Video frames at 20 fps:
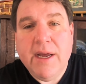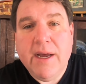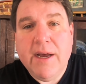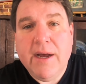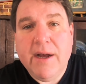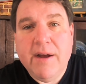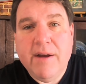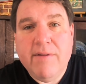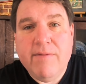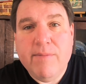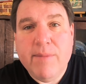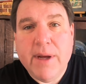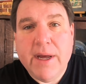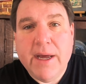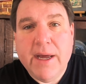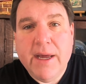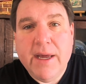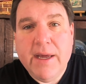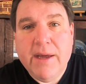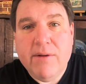of
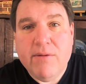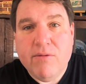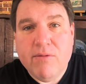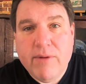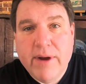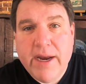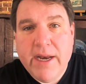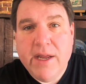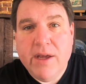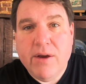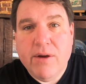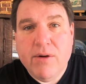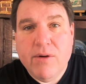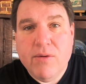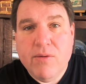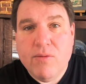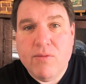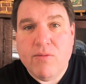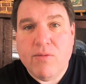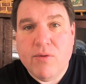my
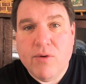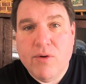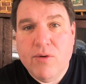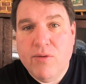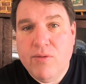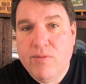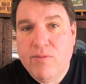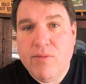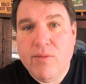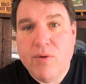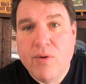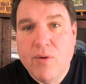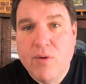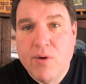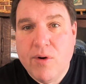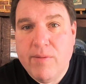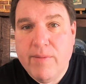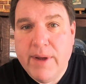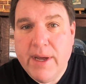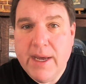radio room,
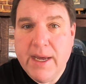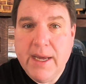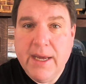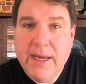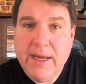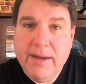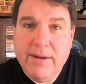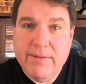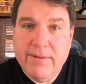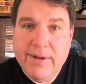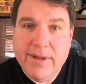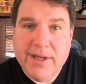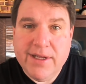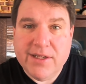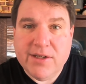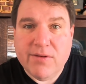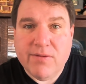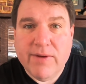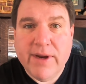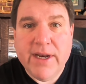or really,
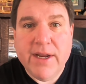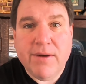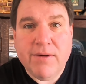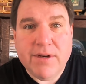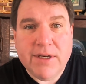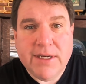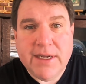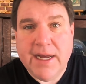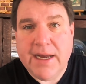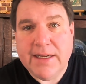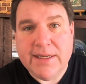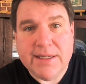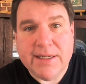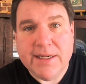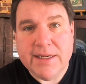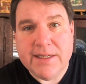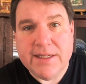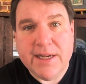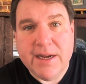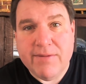it's a radio desk.
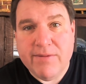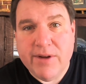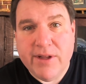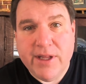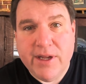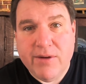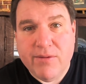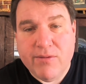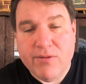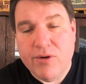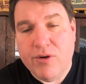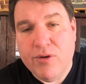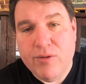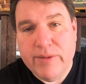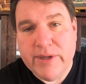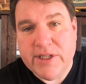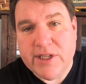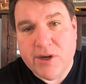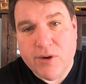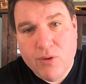It's not really a room,
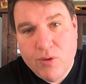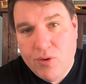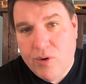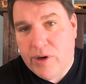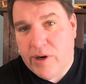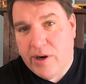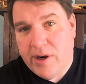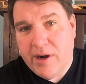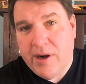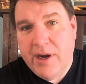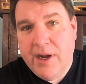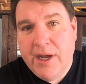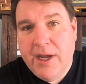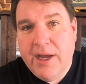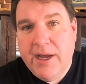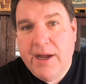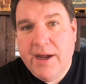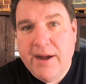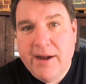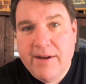it's a corner
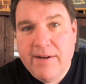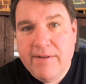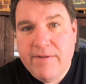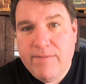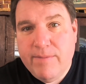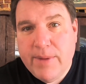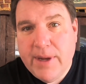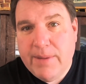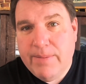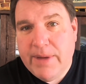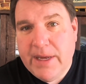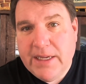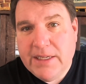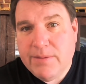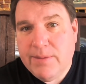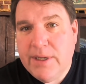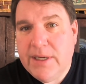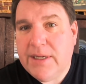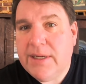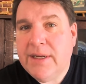of my
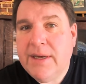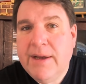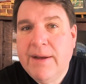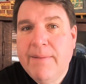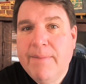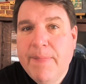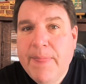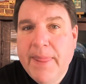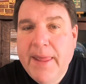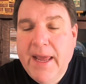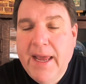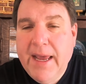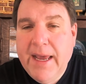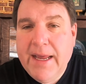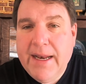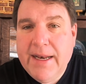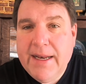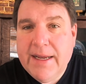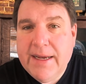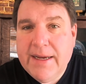basement.
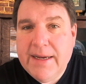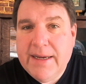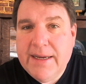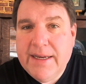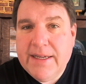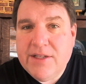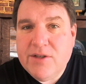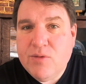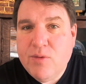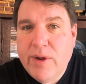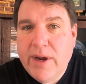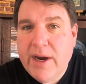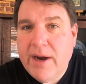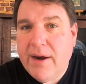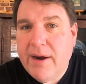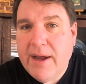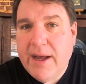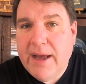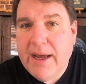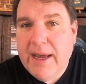And it's
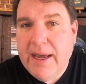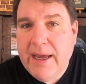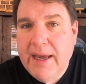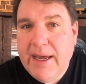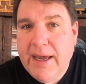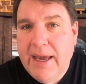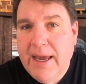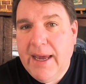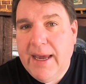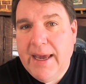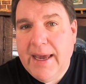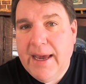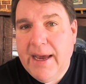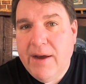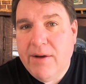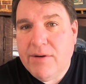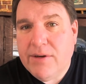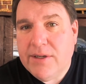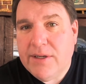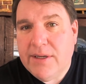where I hang
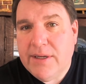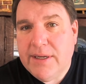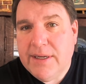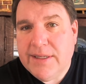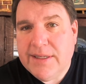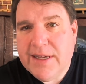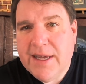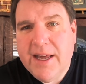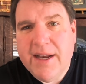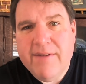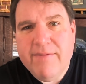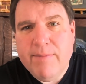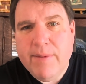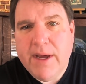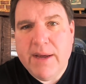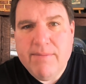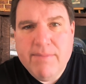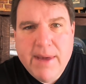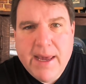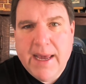out. It's kind of
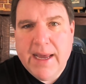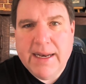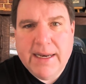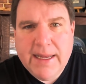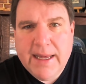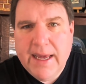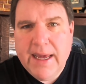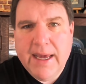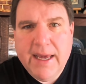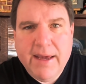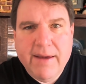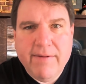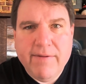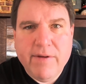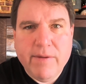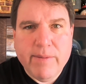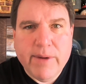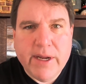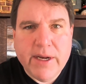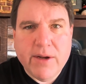my man cave,
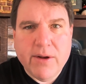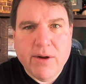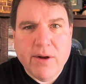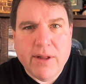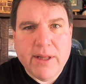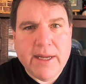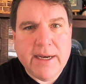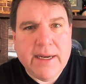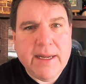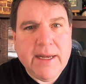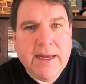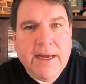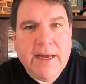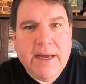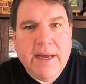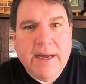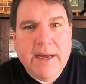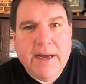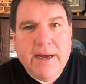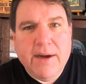you might call it,
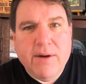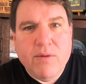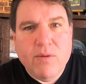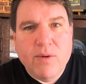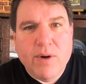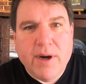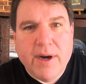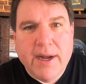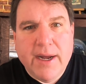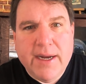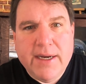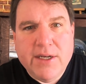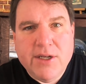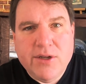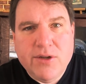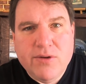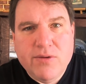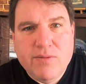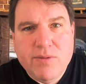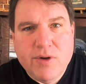where I
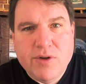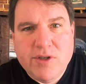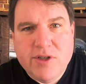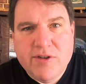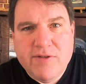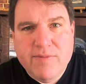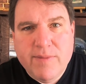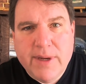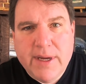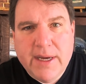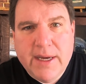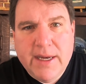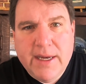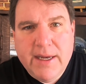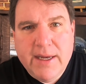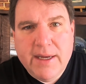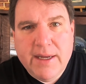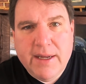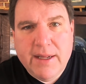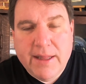do
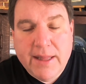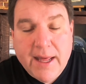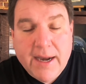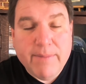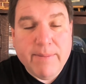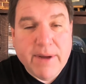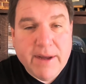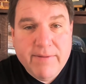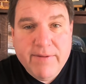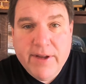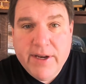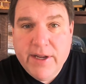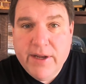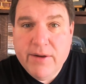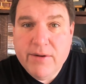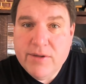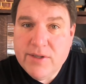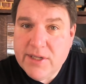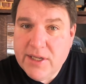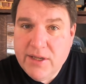a lot of my
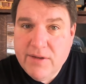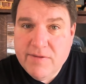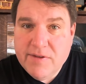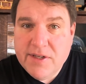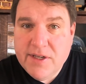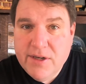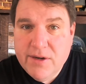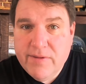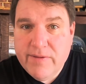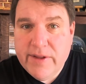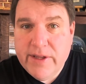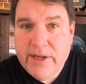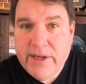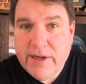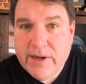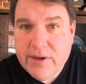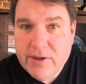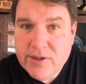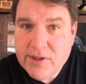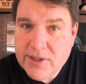videos that you've seen over the
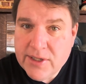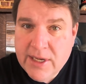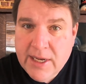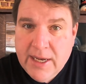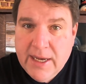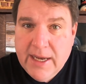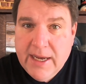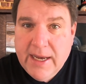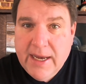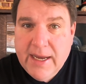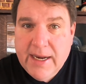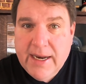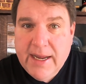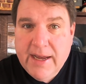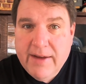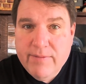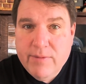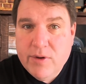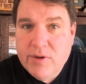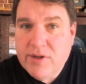years and
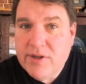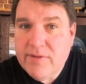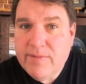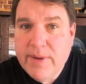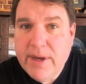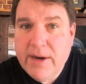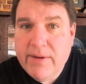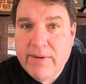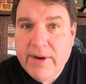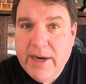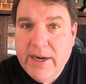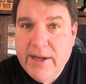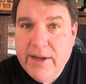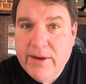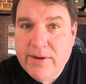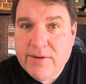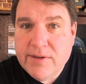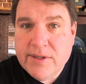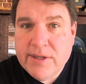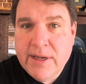have most of my
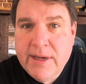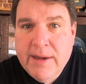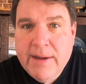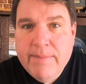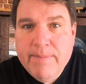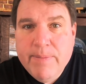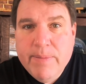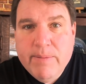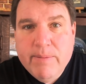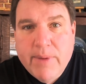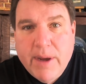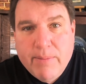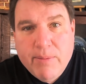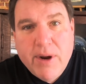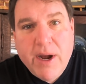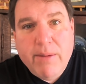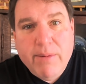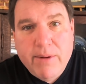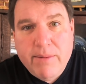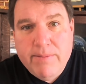radios. My
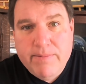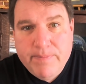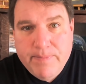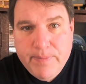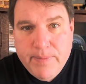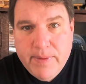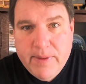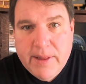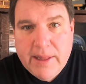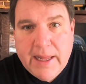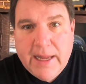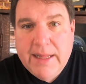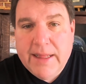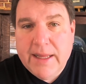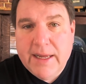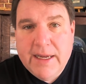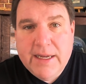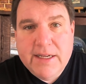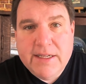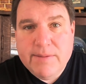problem
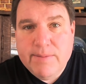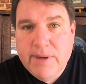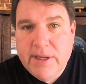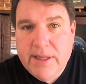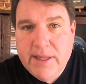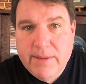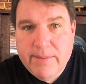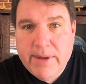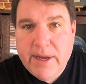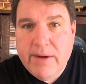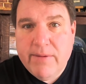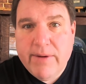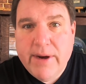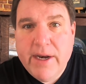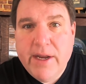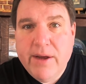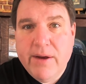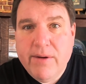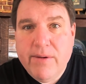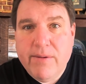lately has been that my
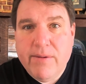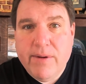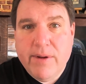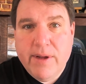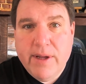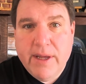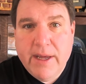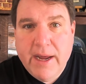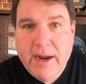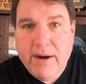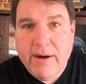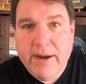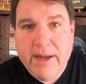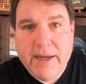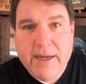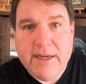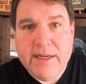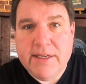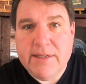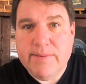radio
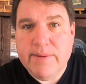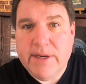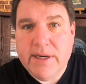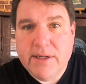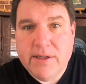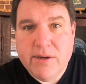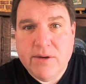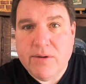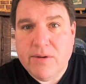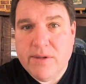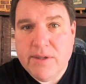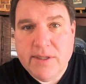area has been a total